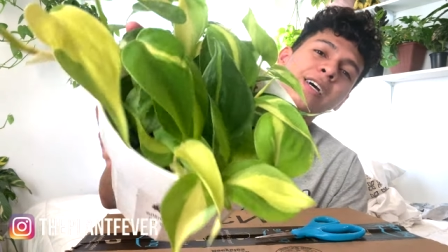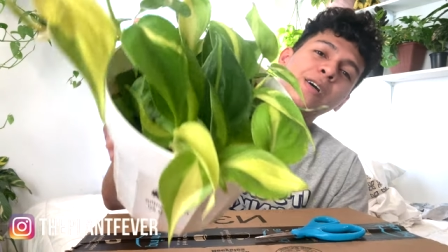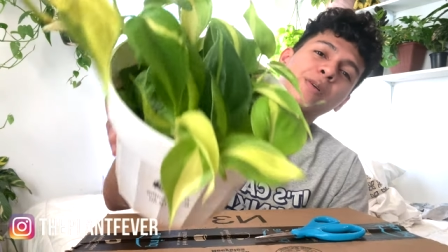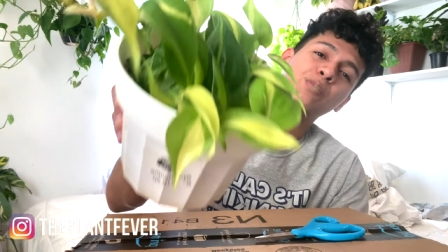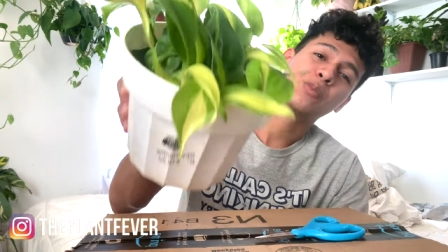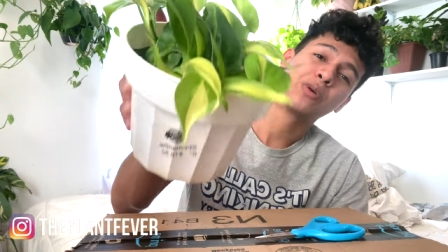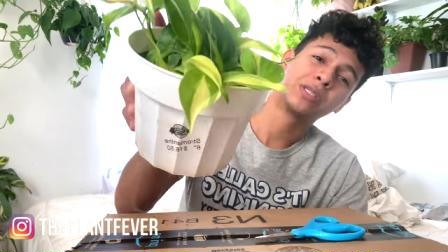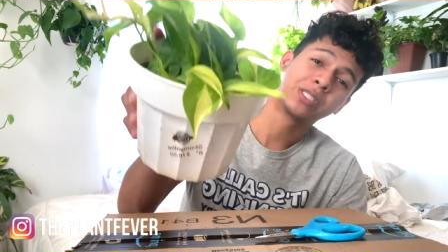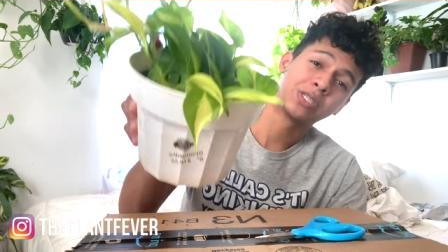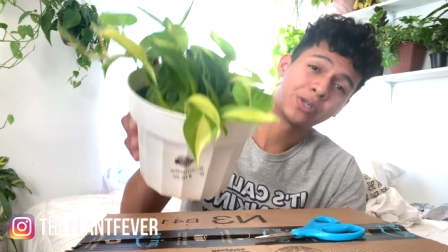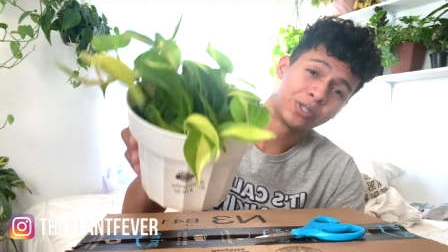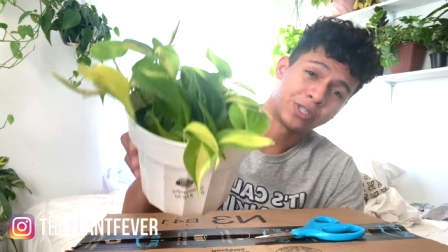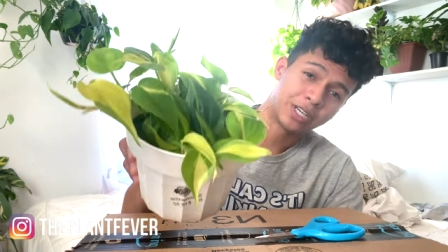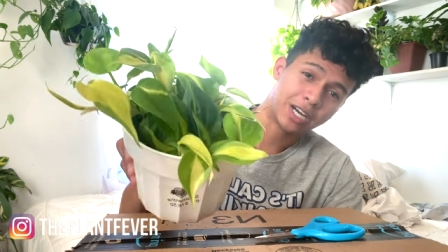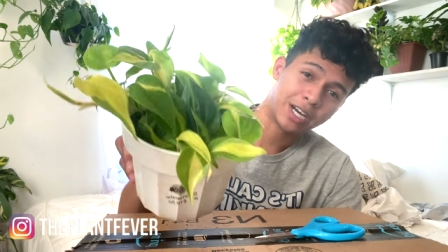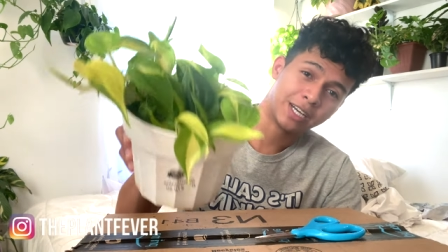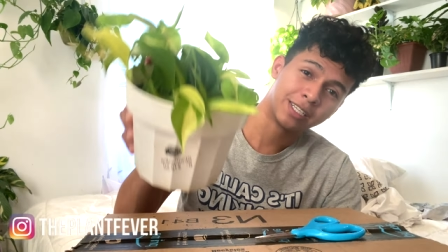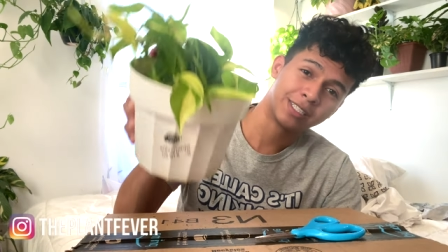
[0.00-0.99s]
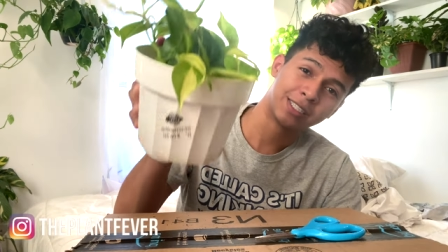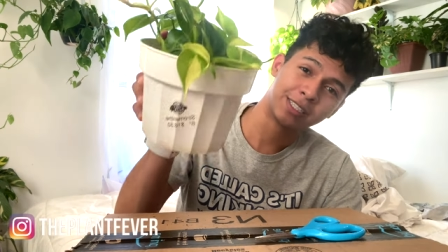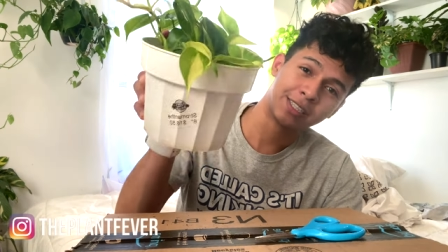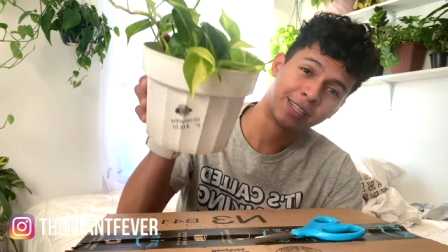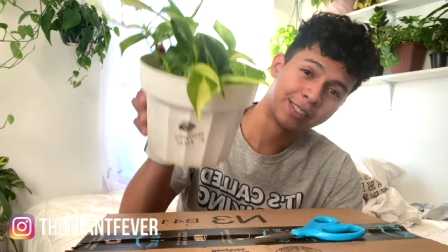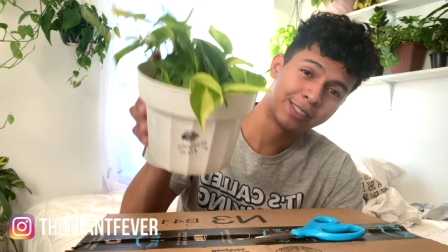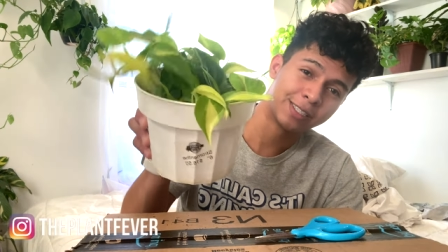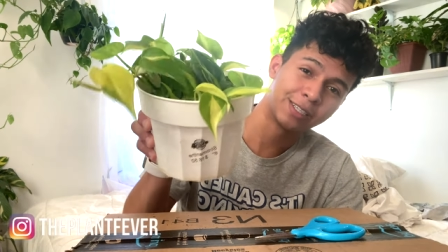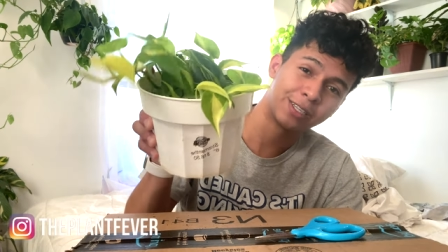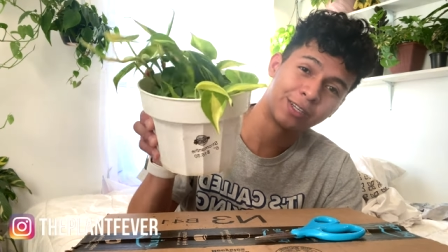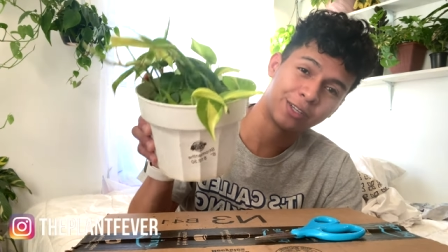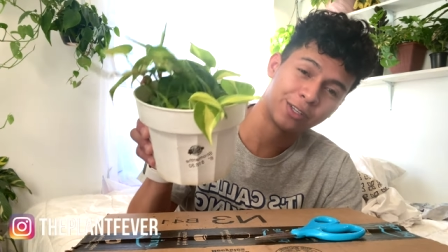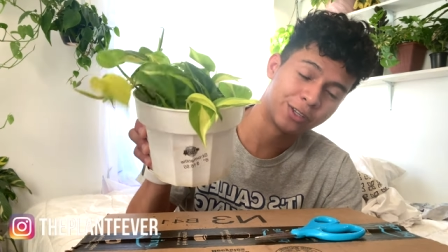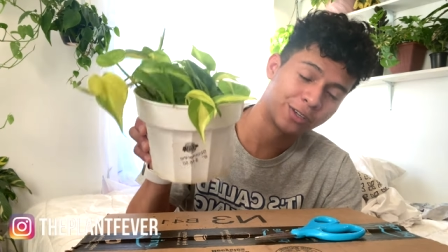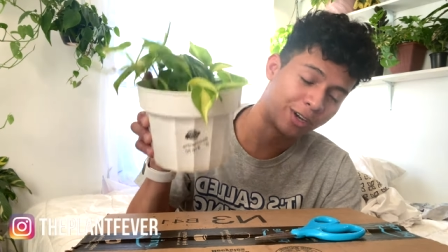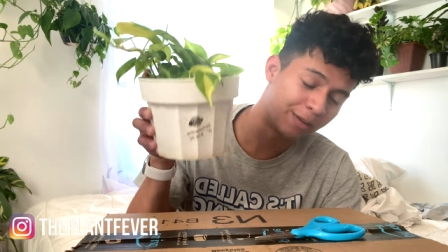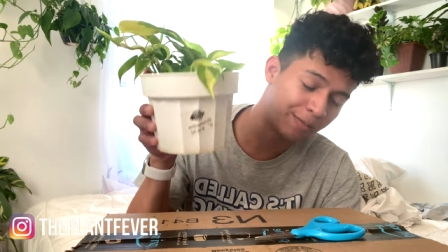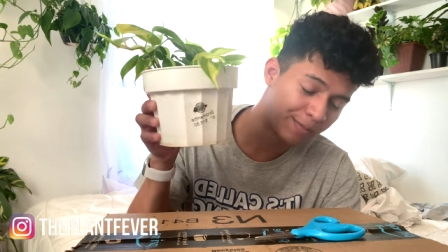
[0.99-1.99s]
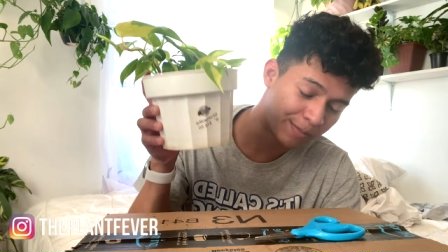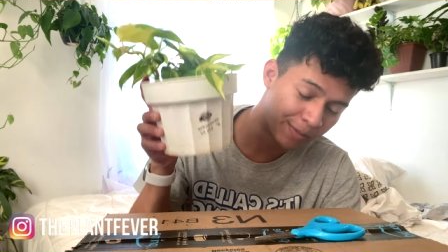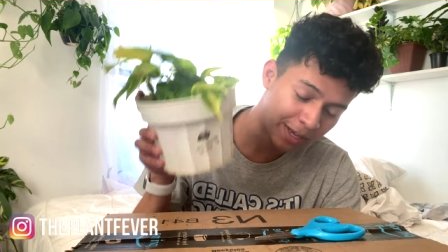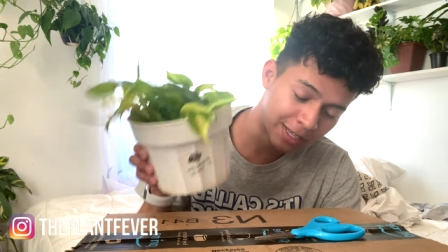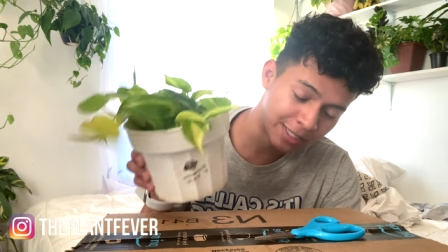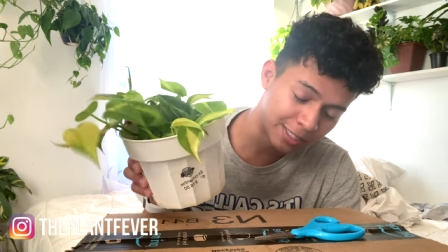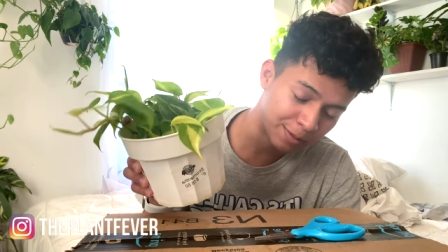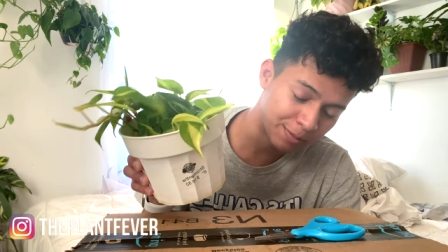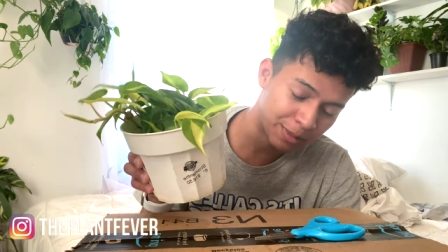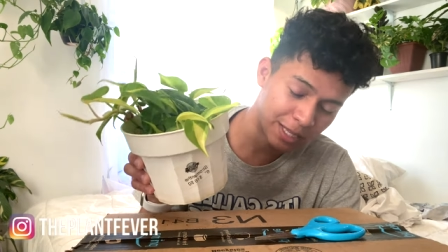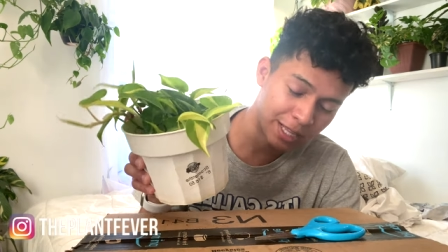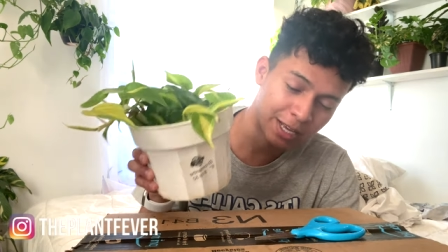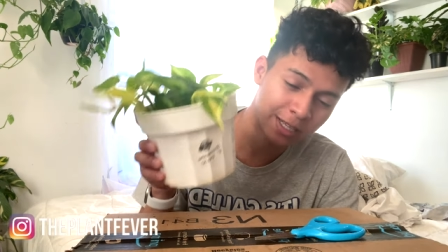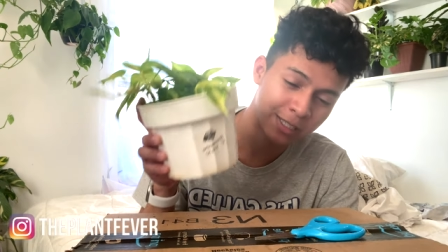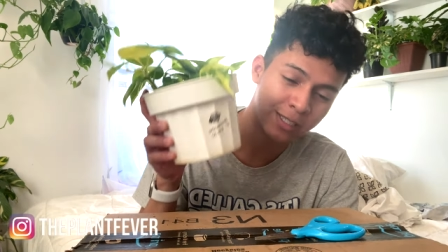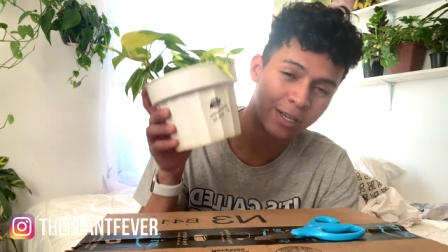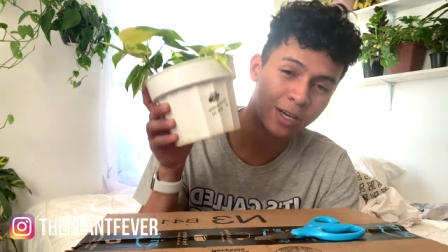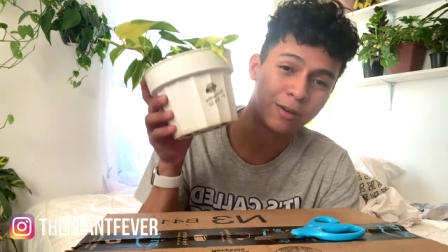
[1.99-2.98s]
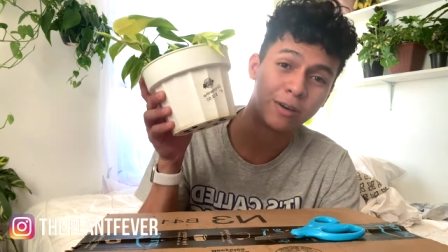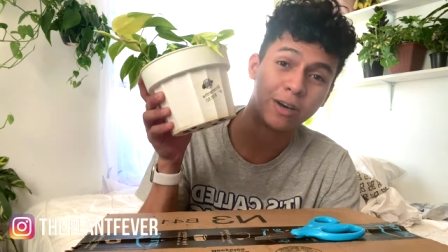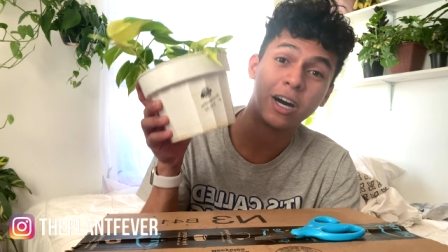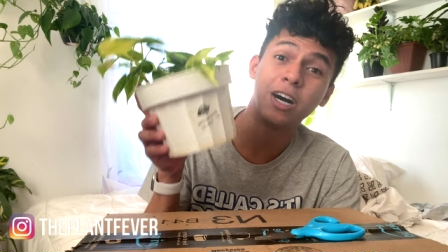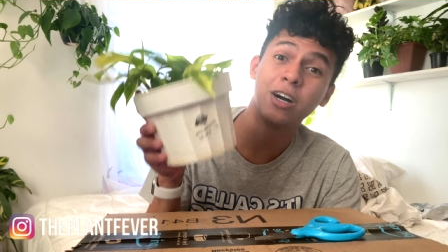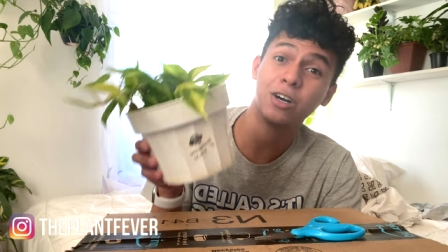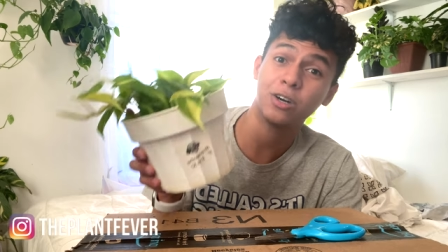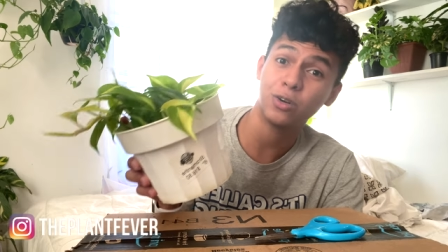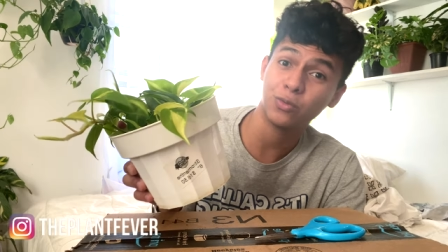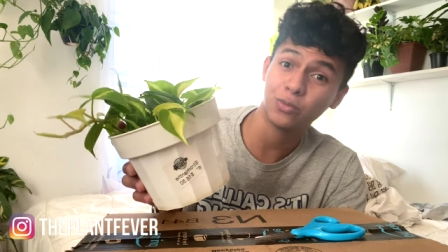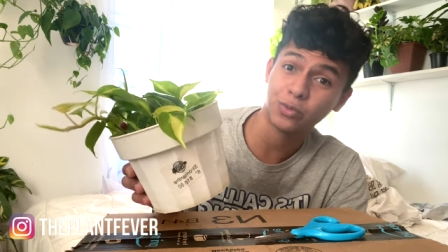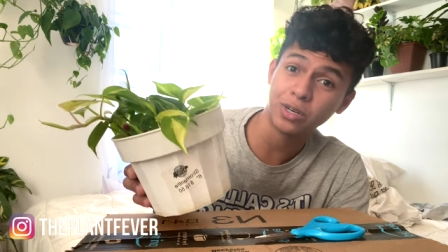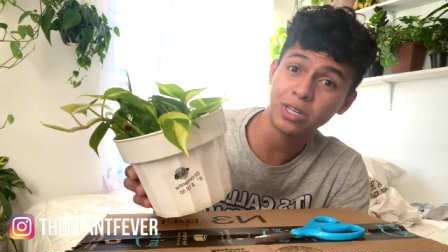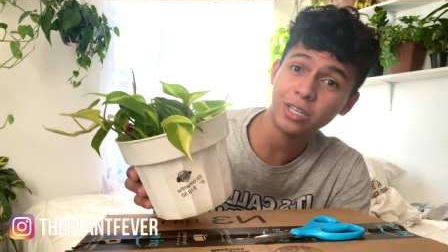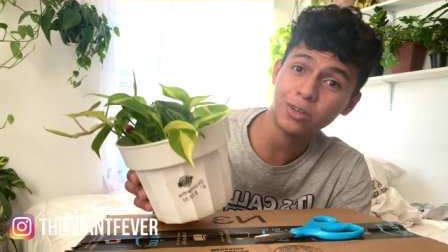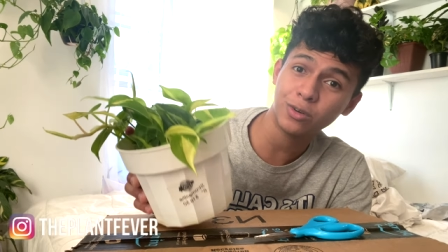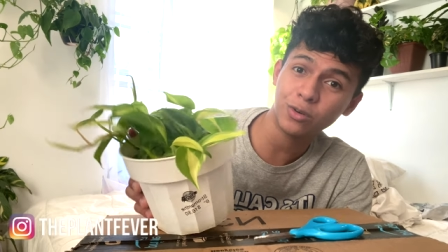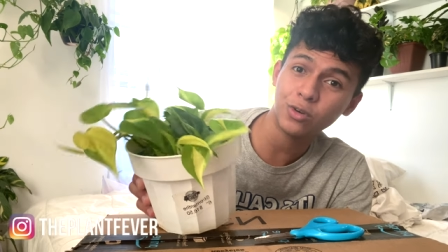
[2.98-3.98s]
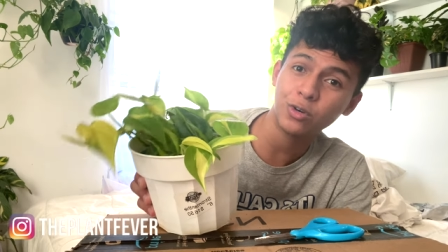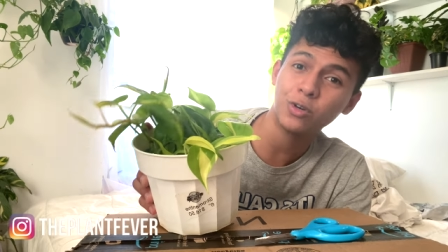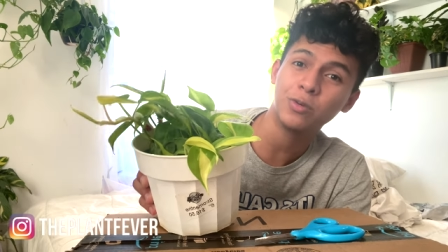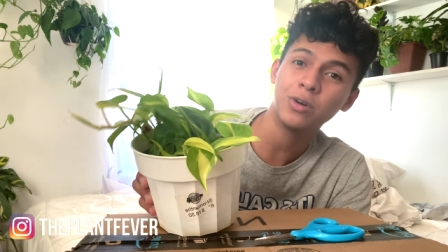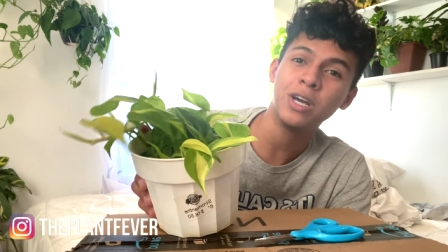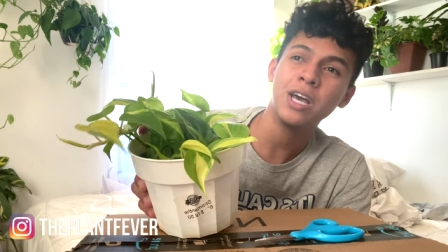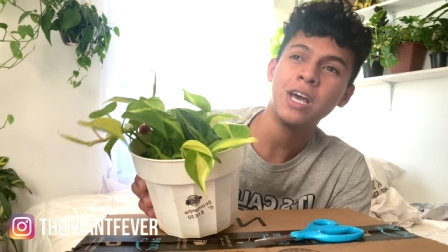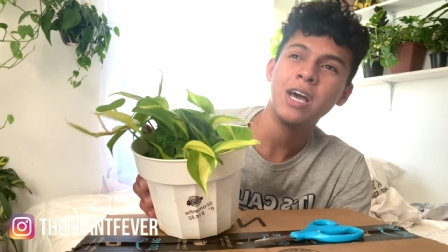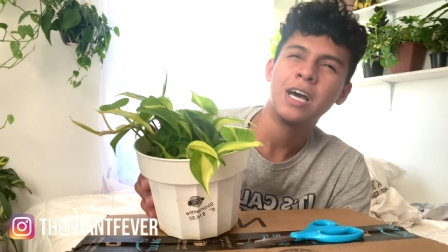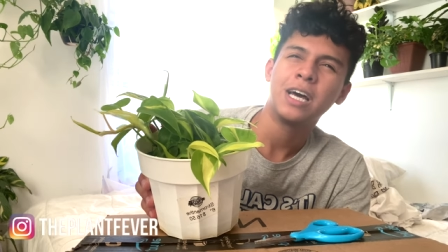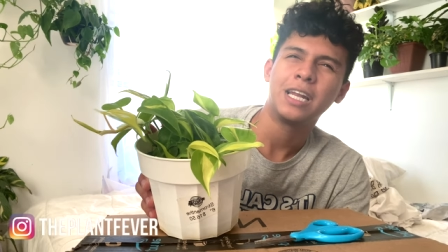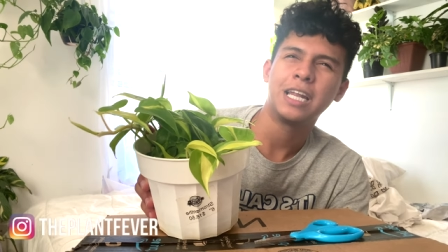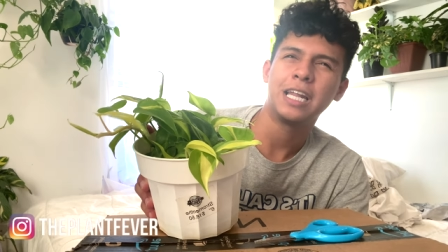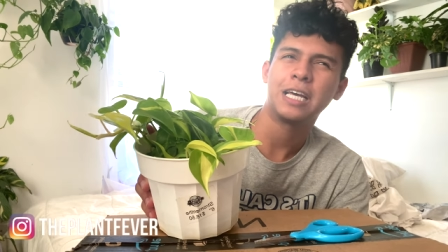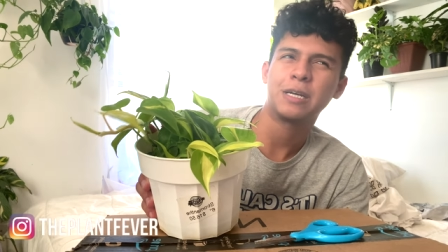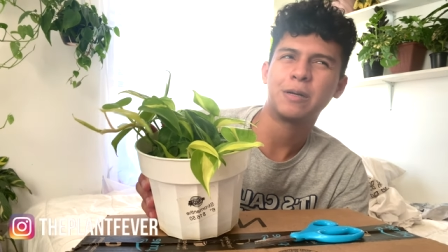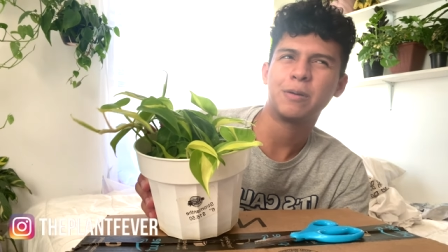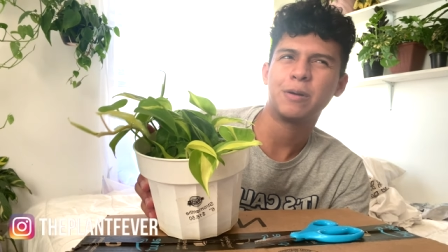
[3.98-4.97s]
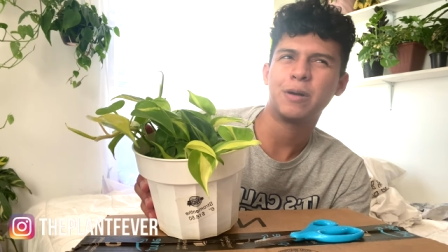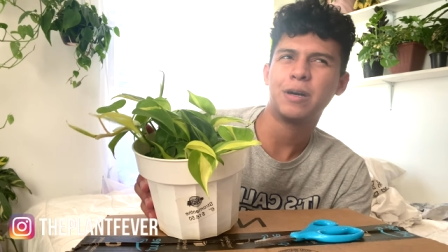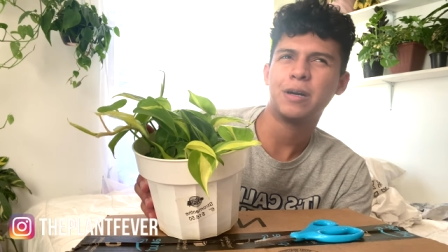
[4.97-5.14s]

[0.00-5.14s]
Brazil, you guys, this is another amazing plant, a, a really cool, like,